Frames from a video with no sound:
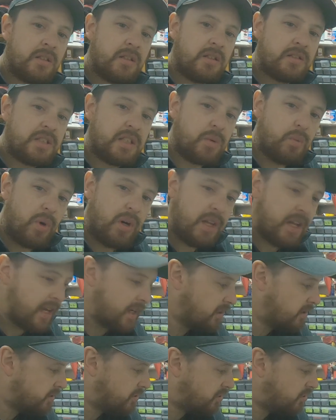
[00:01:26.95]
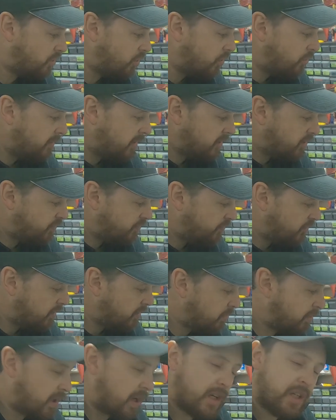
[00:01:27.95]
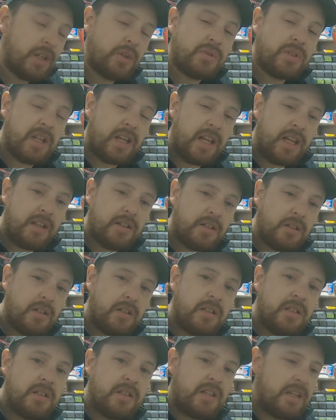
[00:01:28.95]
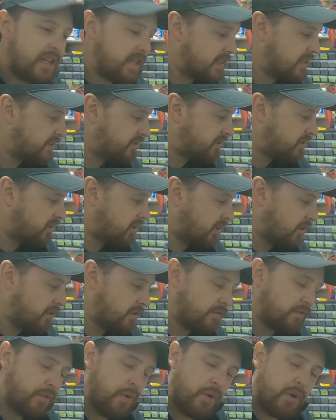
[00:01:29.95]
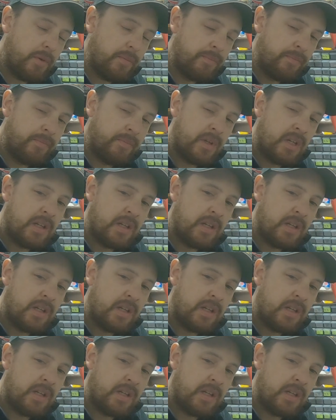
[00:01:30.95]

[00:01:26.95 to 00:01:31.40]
see what angle's too much for the Bronco to handle in its current form.